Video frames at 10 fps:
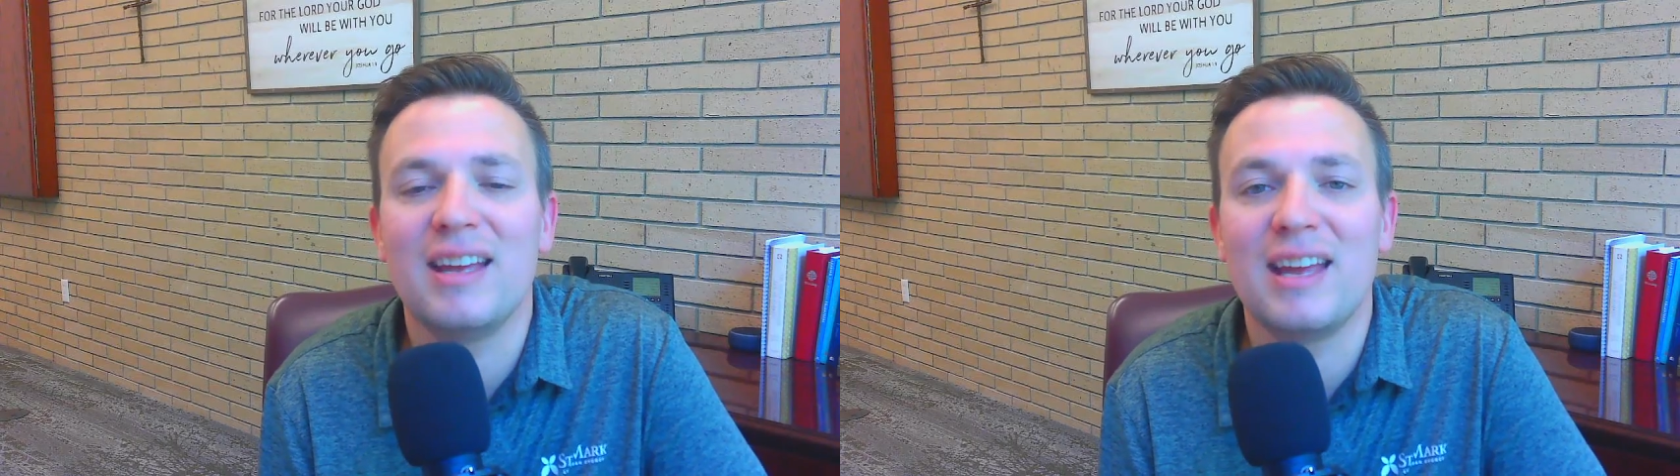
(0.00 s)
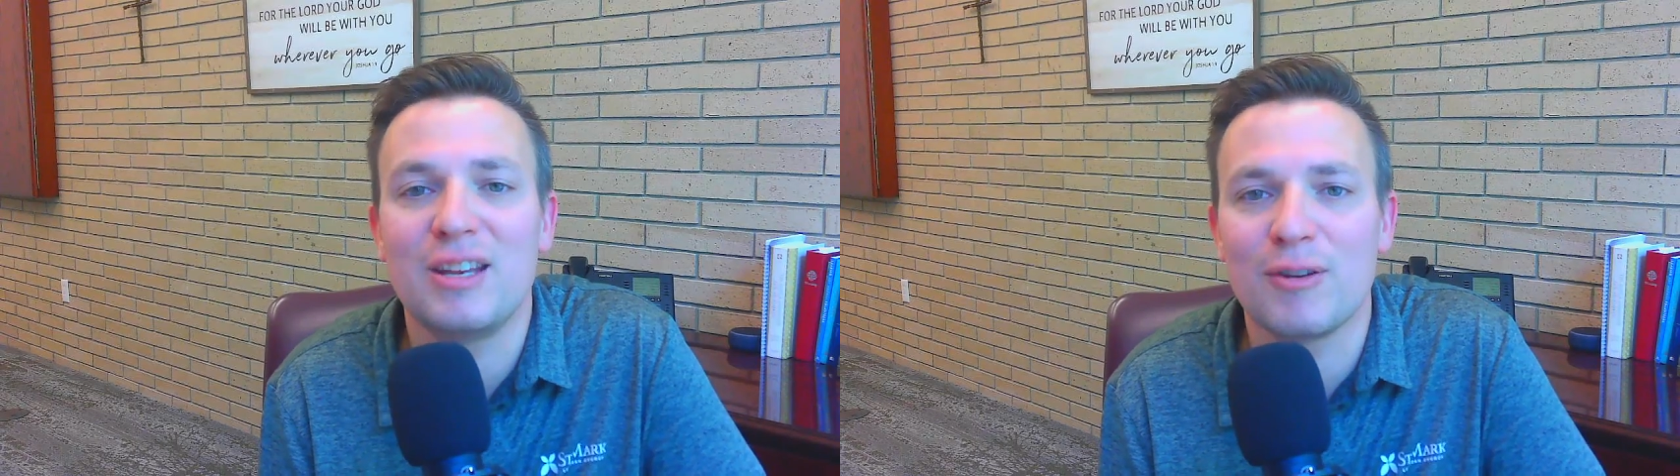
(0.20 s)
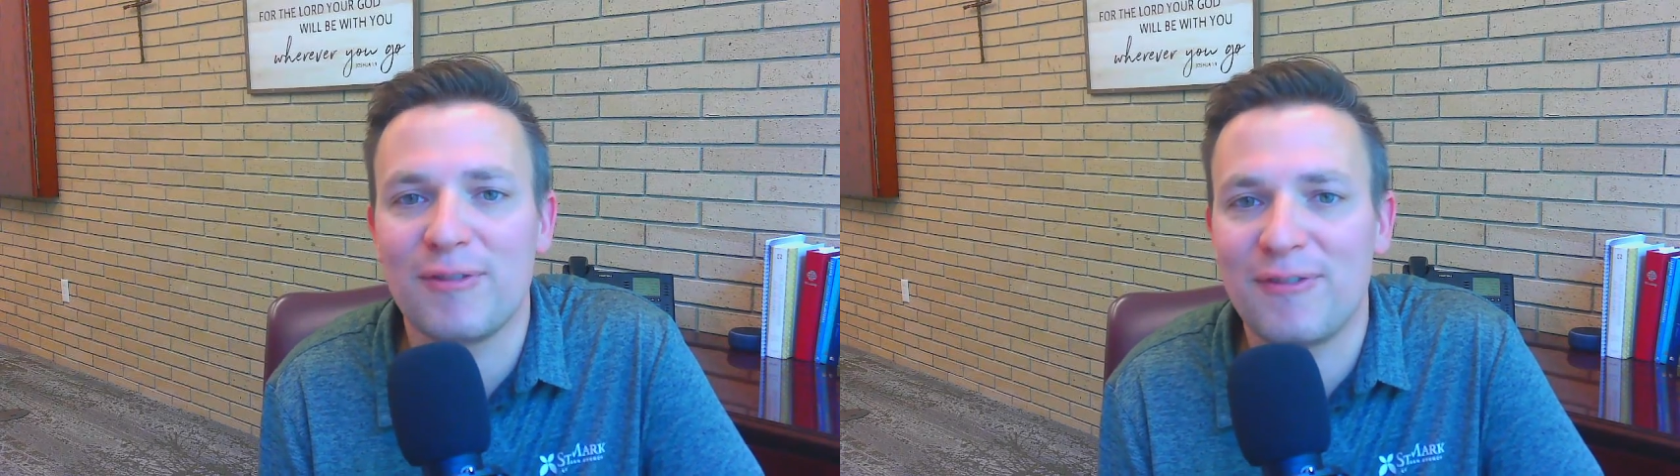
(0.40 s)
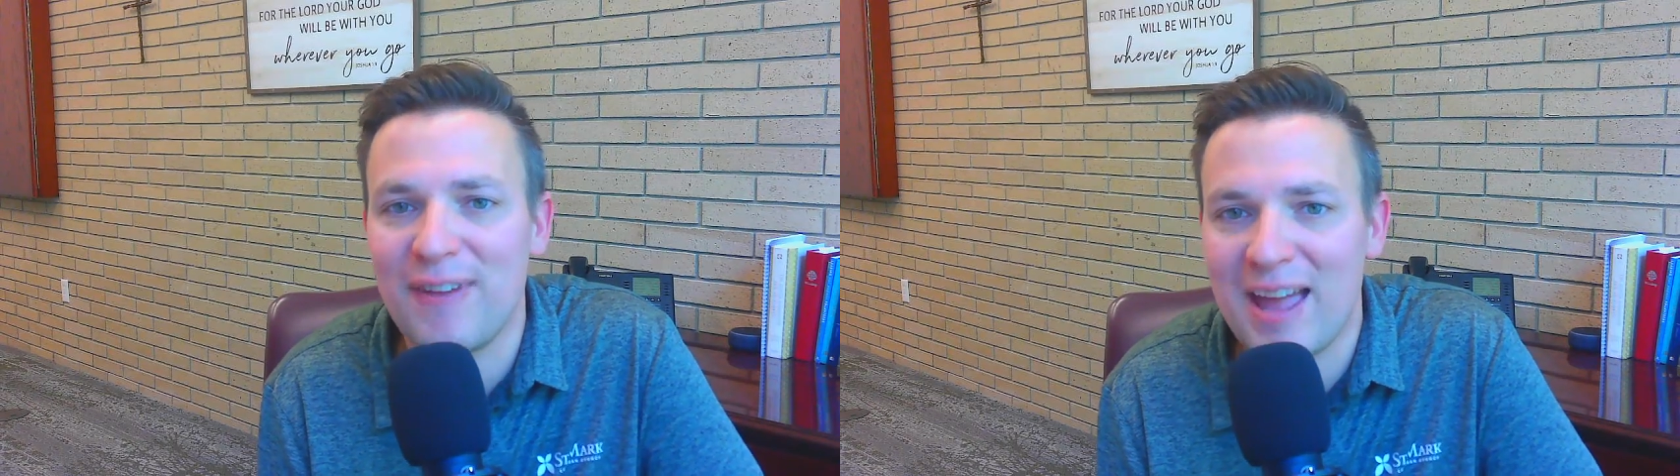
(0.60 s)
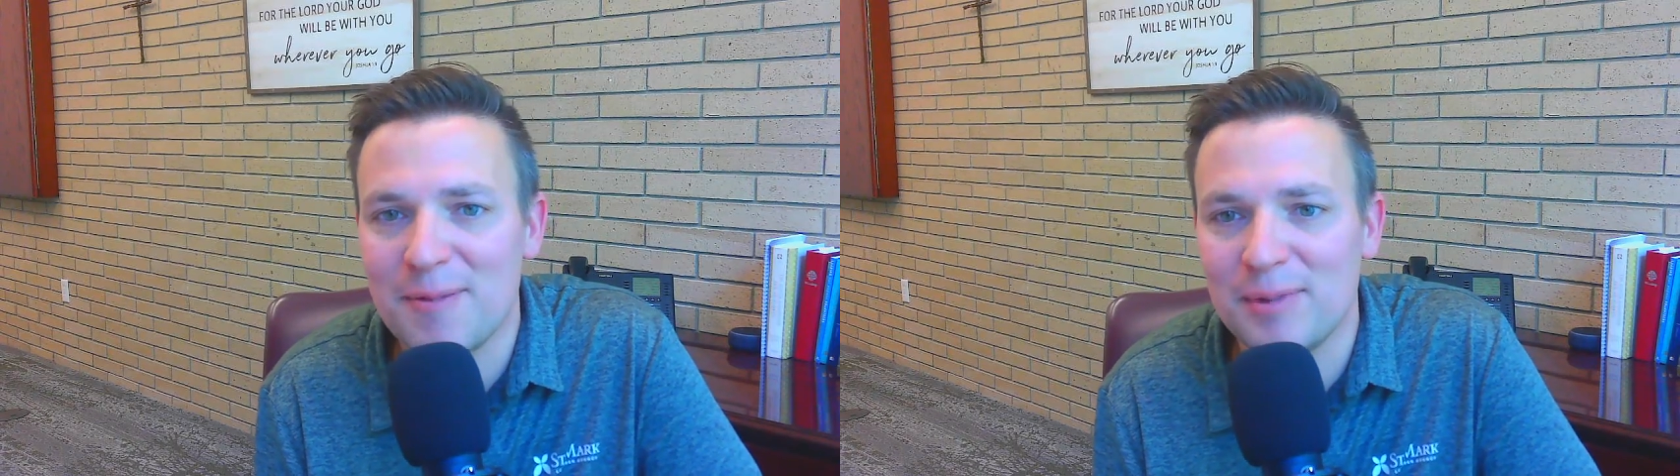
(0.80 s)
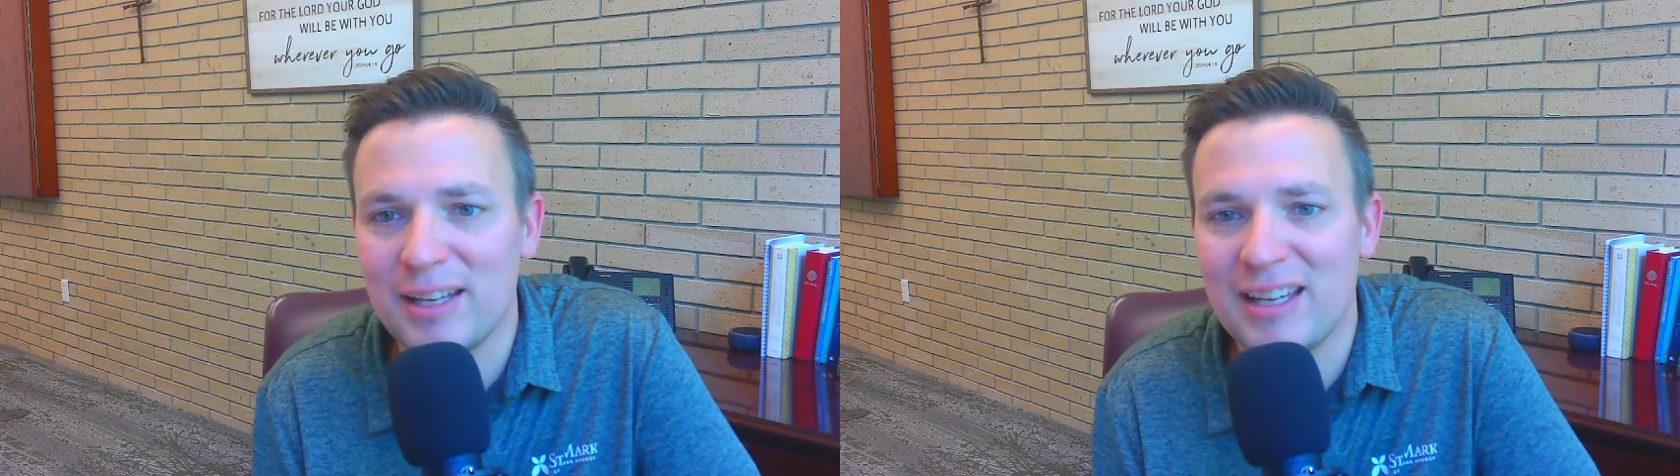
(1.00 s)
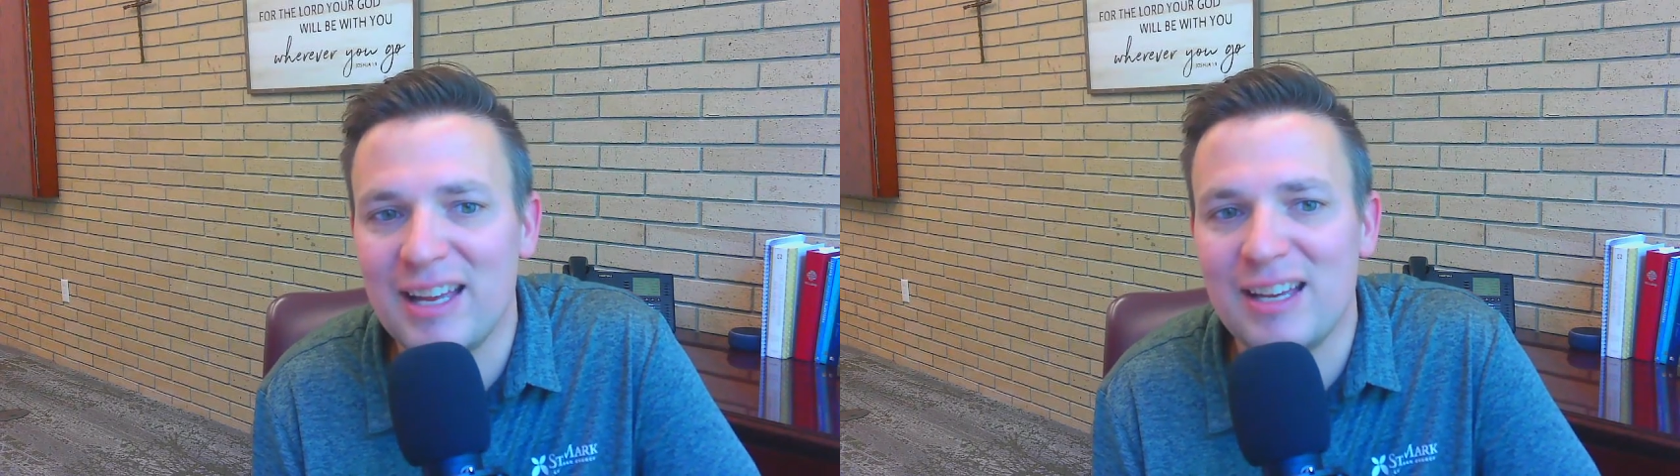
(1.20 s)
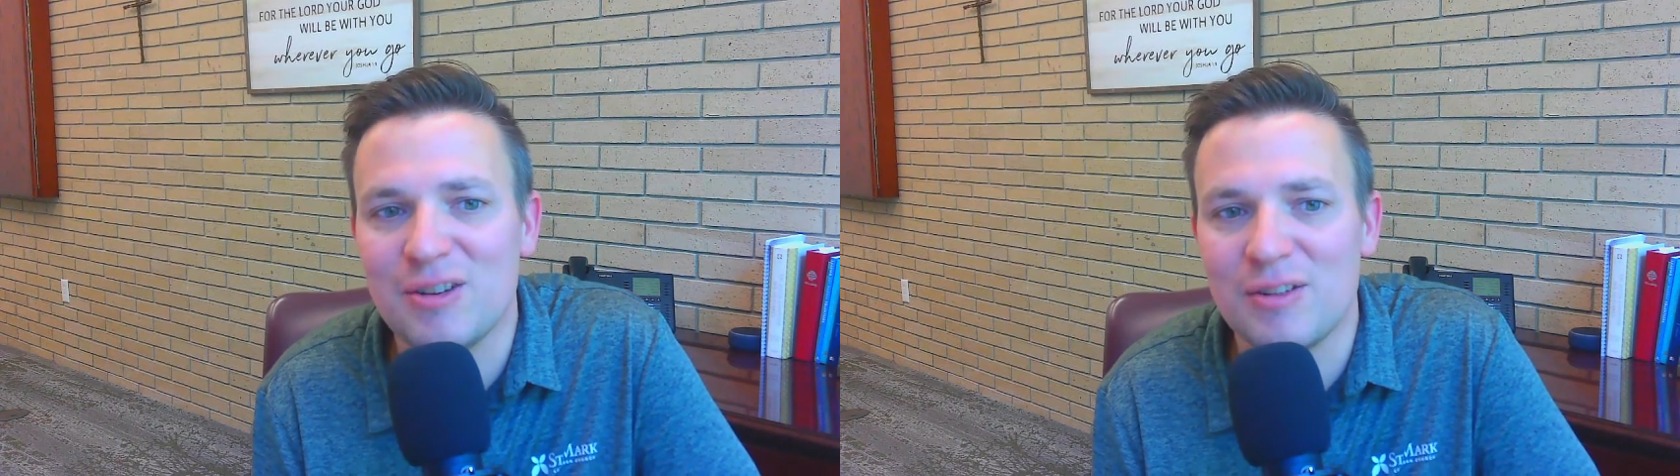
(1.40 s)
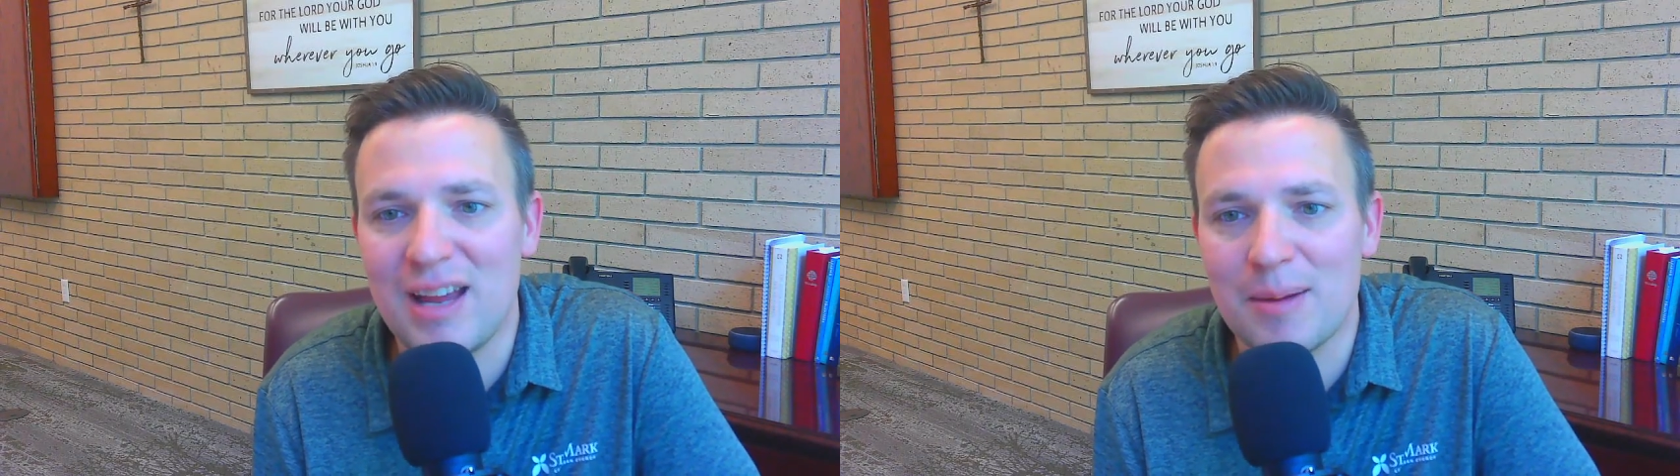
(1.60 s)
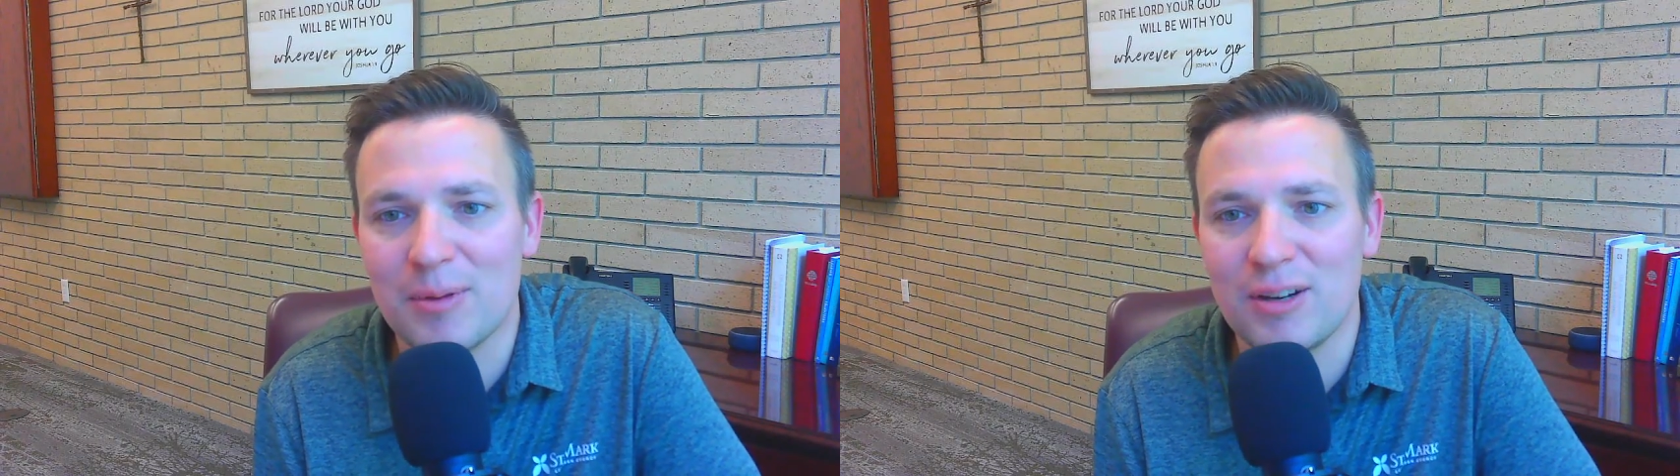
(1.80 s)
in your family, in your
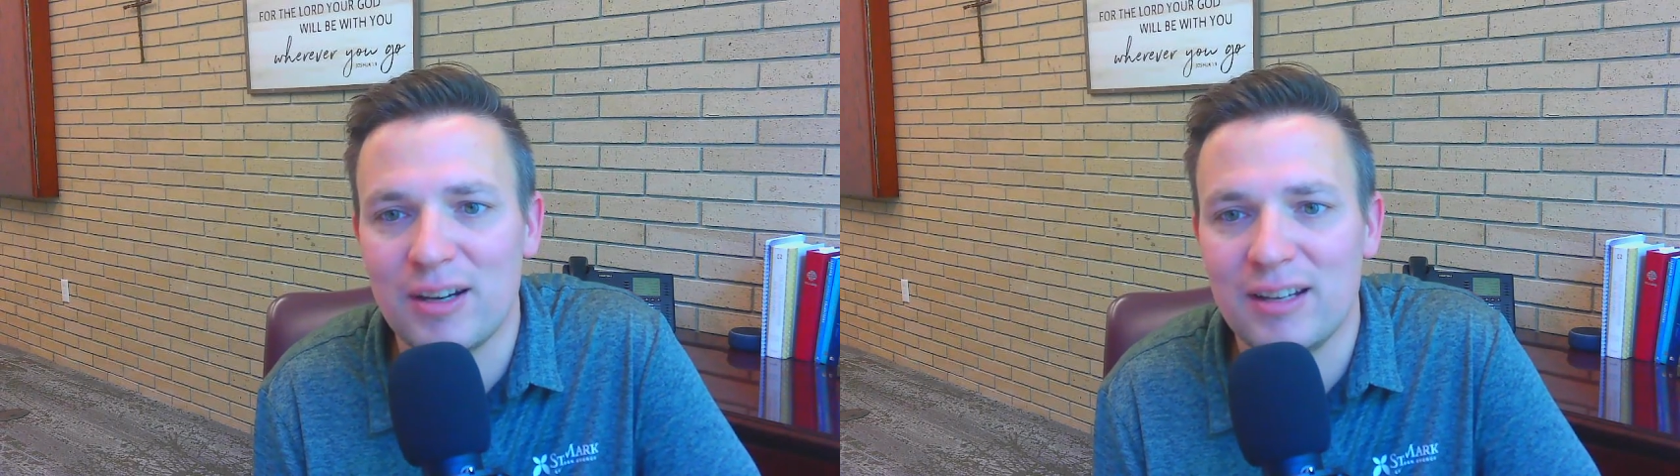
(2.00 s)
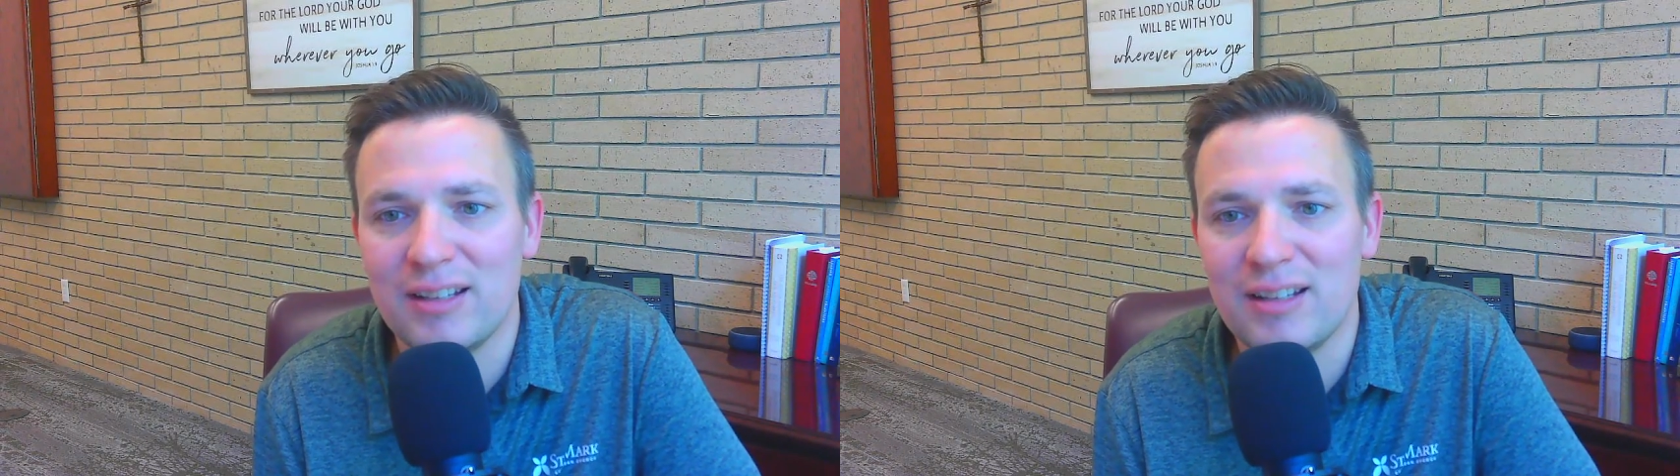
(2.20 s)
neighborhood,